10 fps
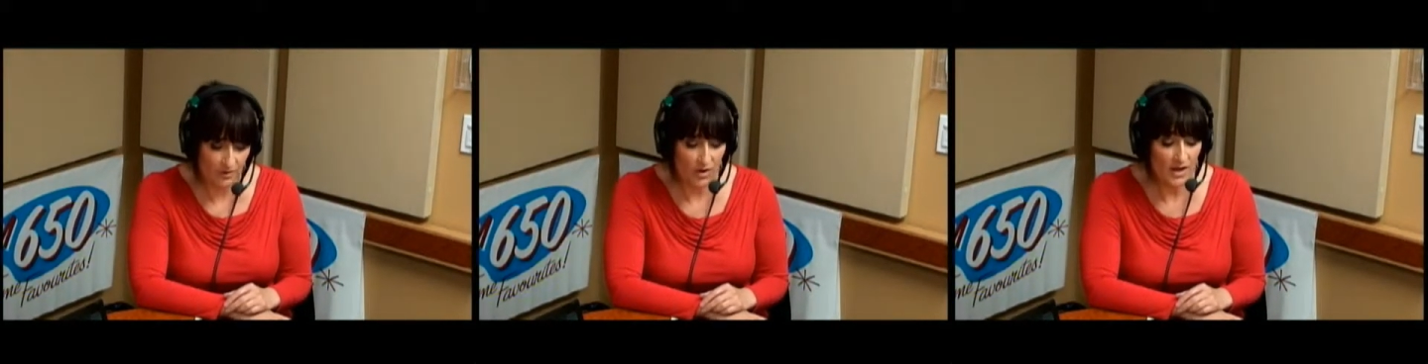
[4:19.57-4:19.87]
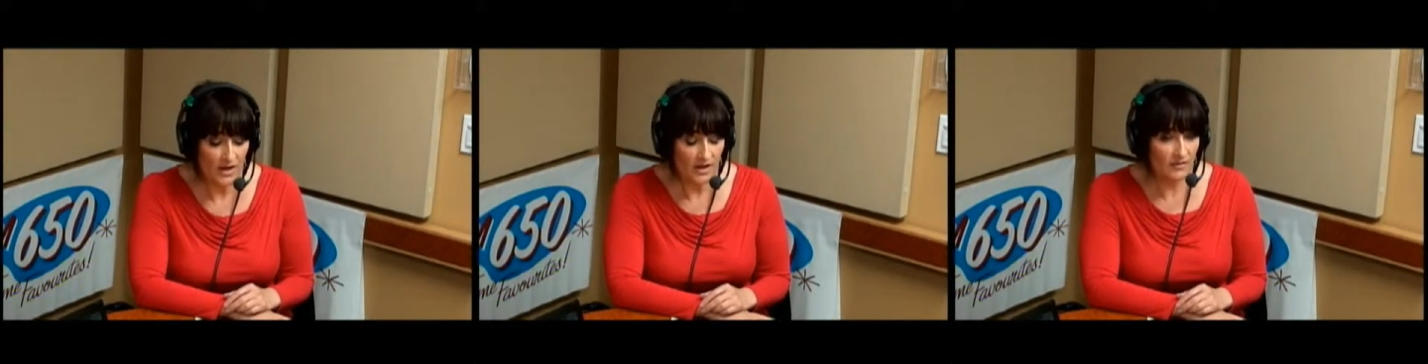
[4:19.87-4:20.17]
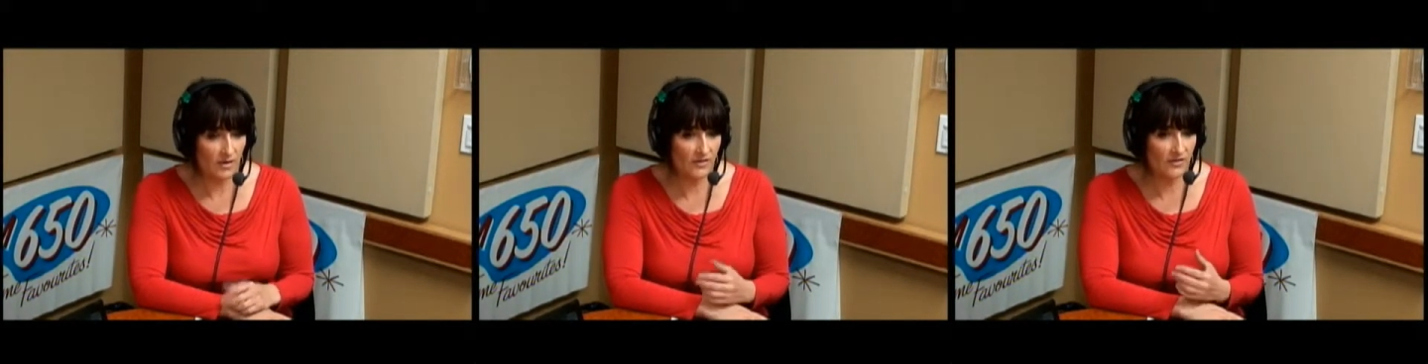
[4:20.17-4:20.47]
So
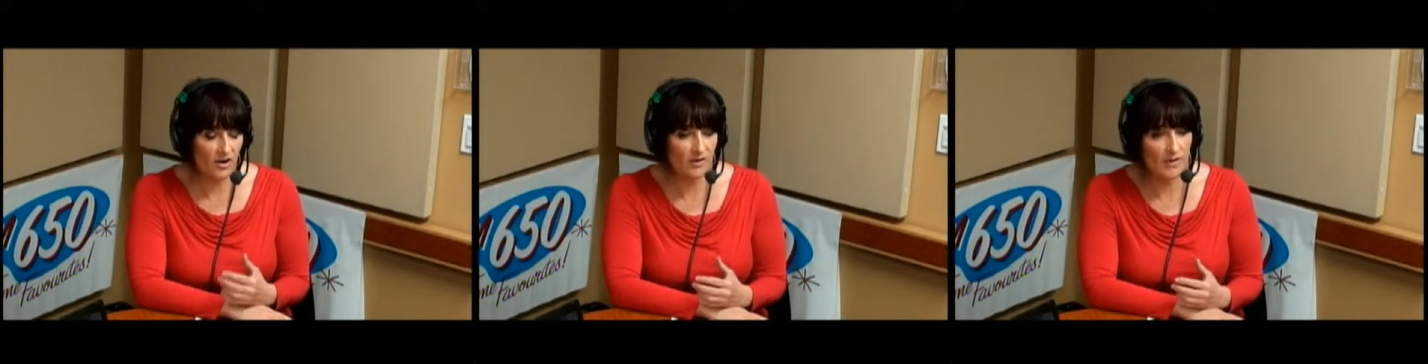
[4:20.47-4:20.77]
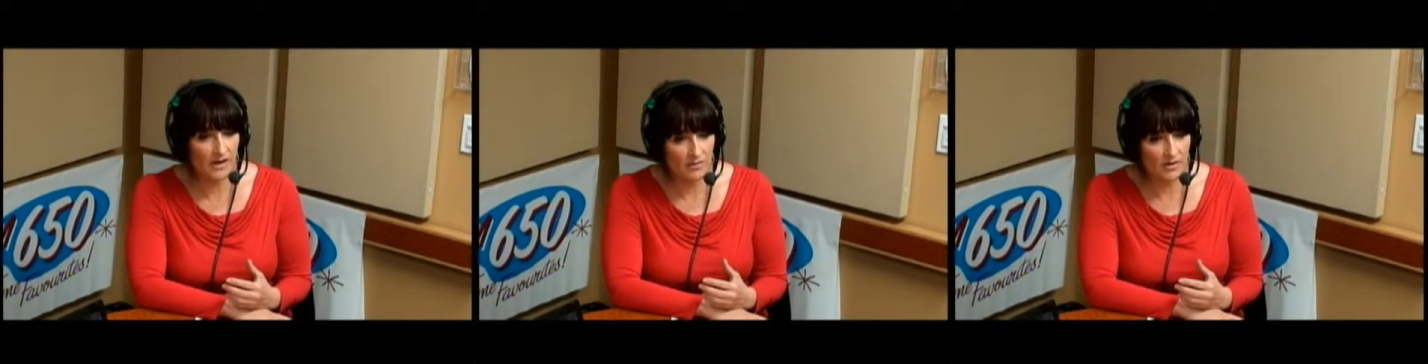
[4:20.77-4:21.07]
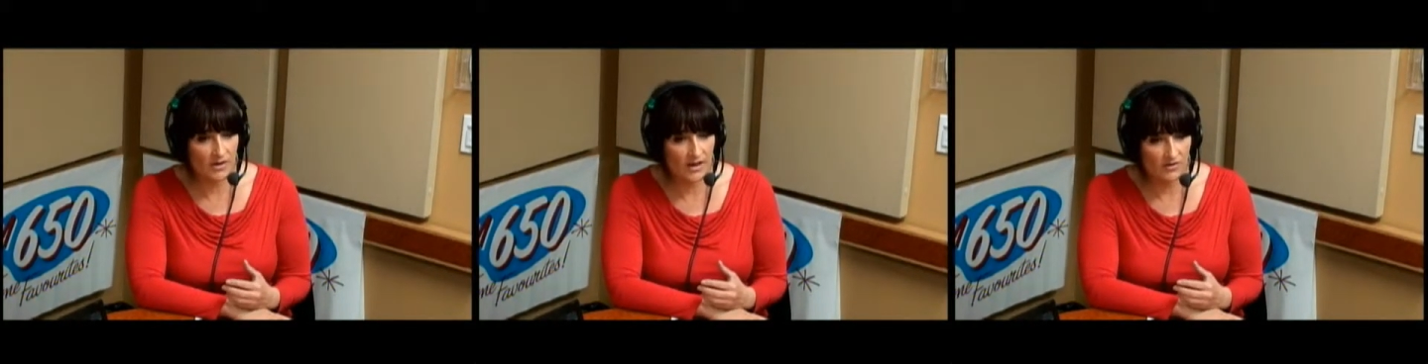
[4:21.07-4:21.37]
I started my
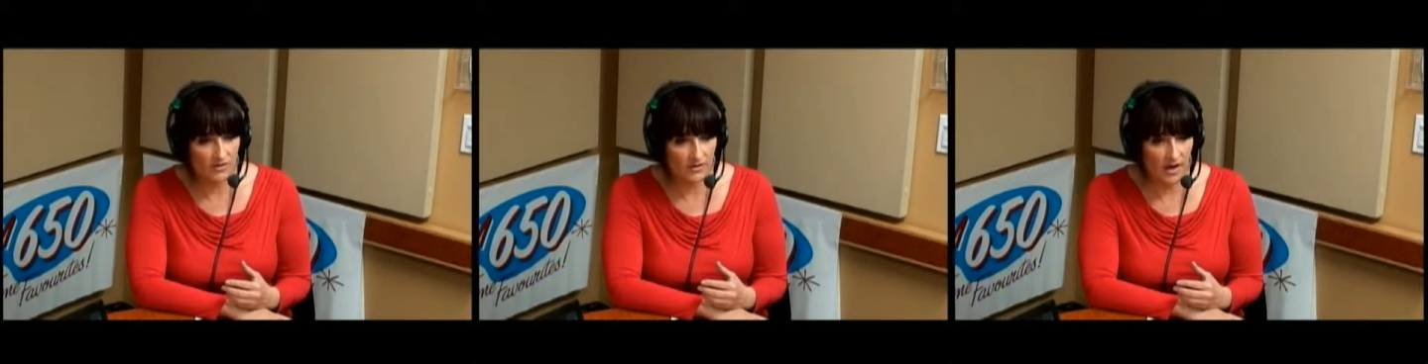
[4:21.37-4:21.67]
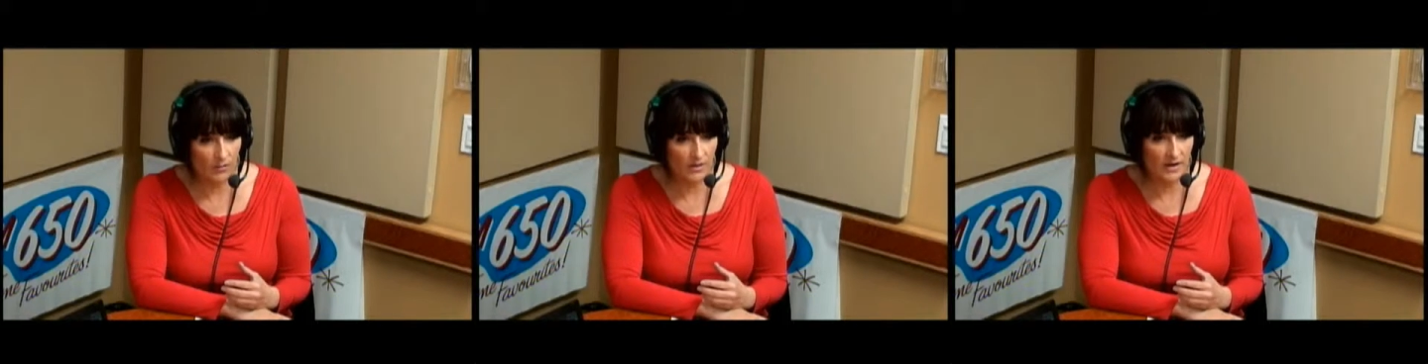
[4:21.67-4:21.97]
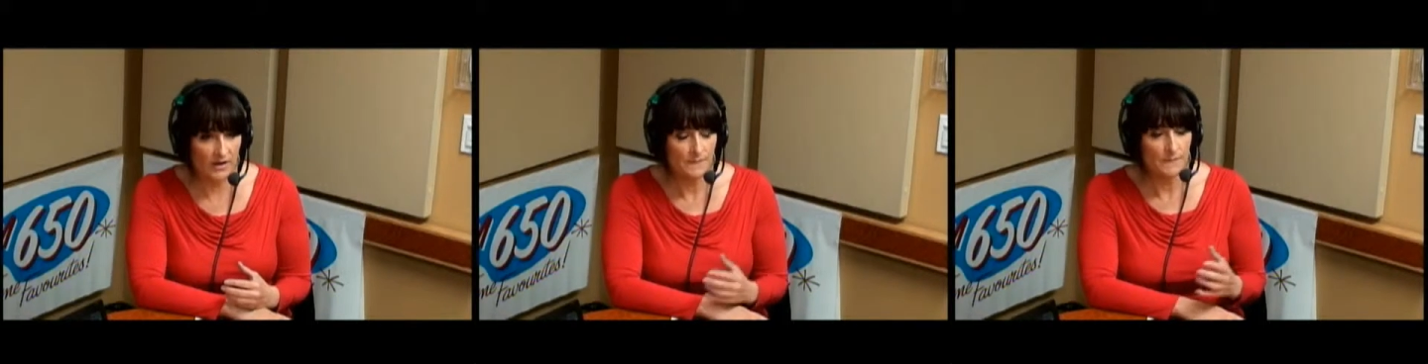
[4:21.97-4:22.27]
communications
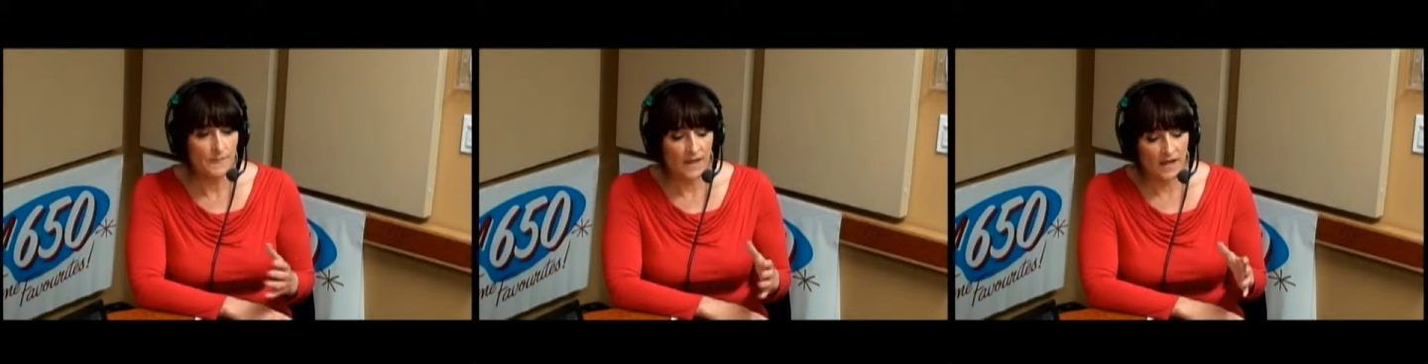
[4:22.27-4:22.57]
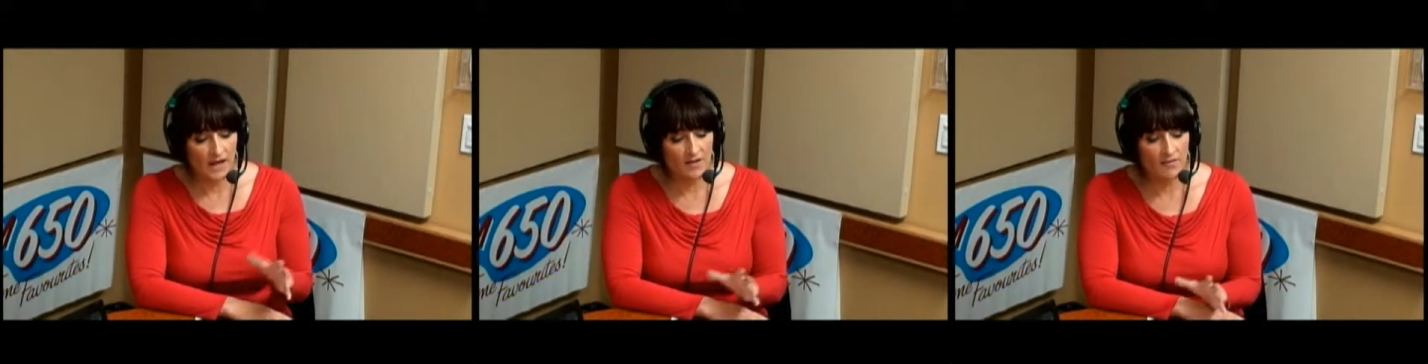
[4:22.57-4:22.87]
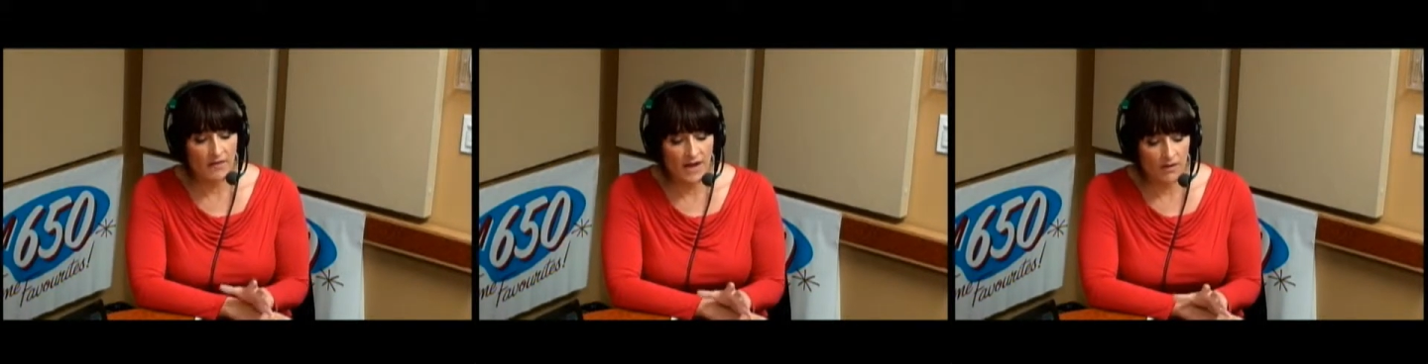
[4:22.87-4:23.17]
company, and I
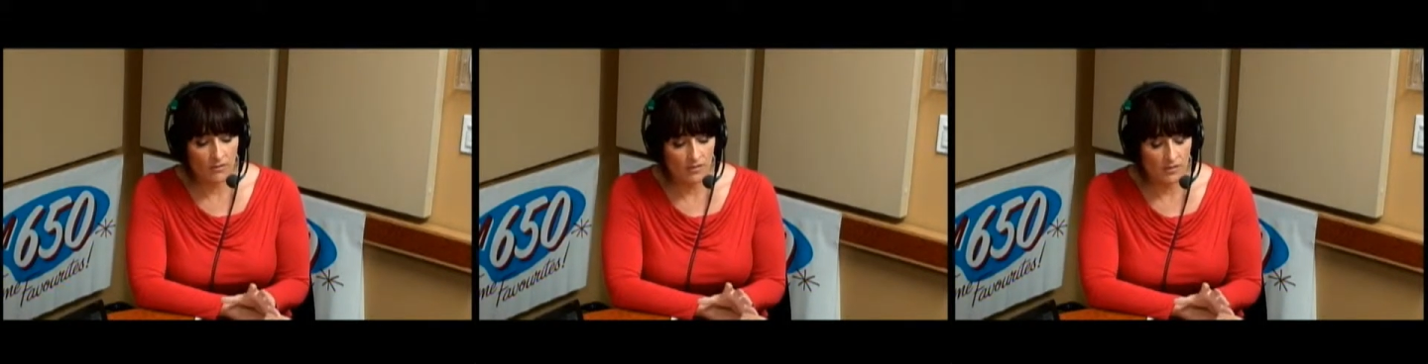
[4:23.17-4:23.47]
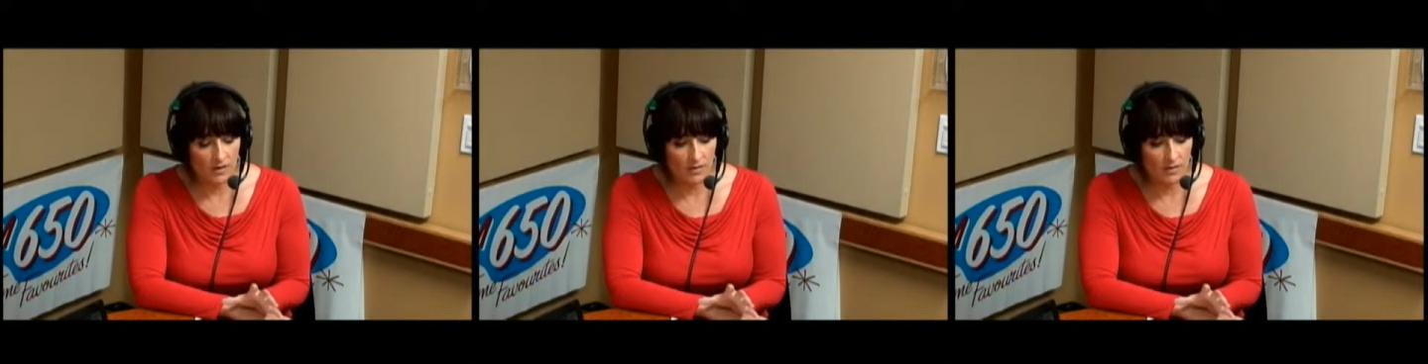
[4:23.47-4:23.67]
found